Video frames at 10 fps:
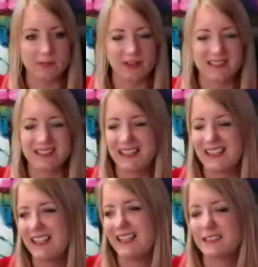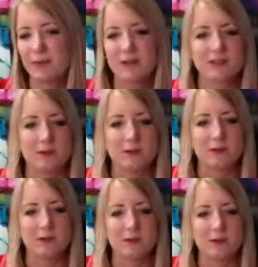But it's about so much
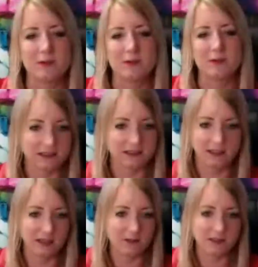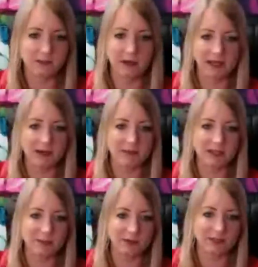more than LinkedIn. You know, it's about giving
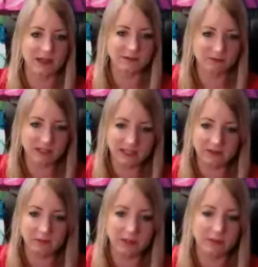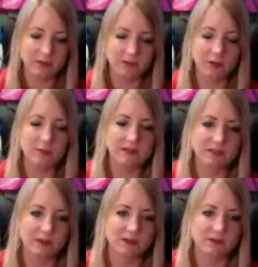people, small
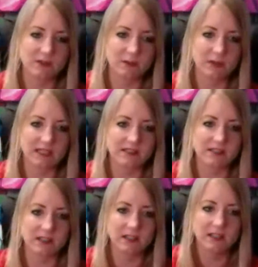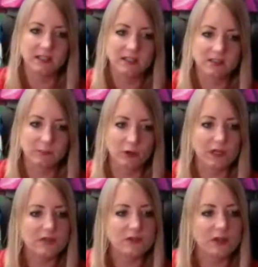business owners, a real place to support
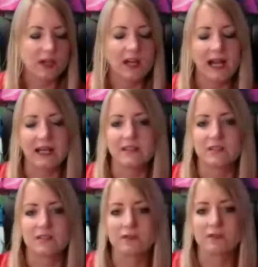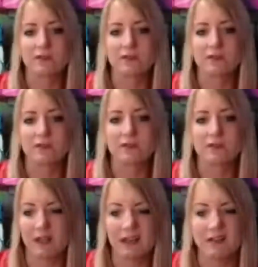each other and really get some
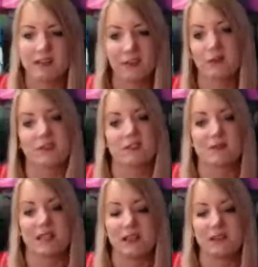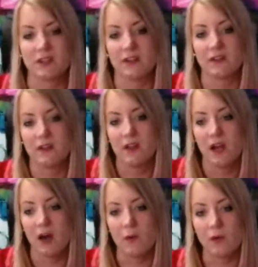clarity and focus themselves
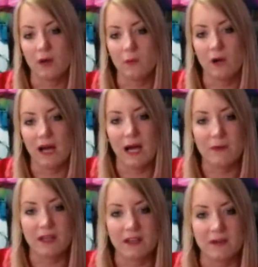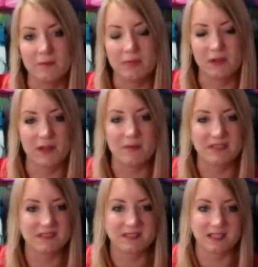on what, how they're going to build their
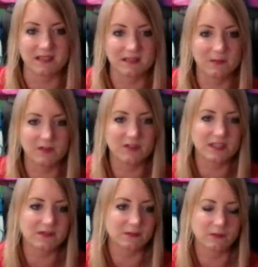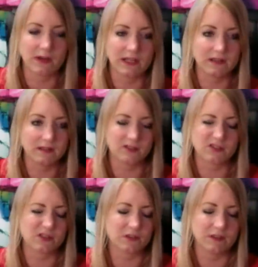businesses. And we just have some great, it's
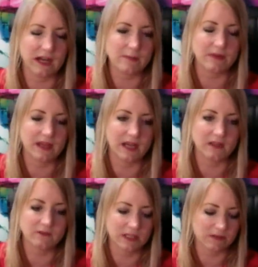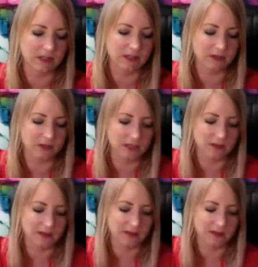just a good vibe in there. Really, really good. I
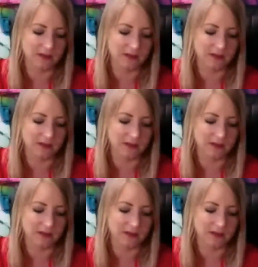love it.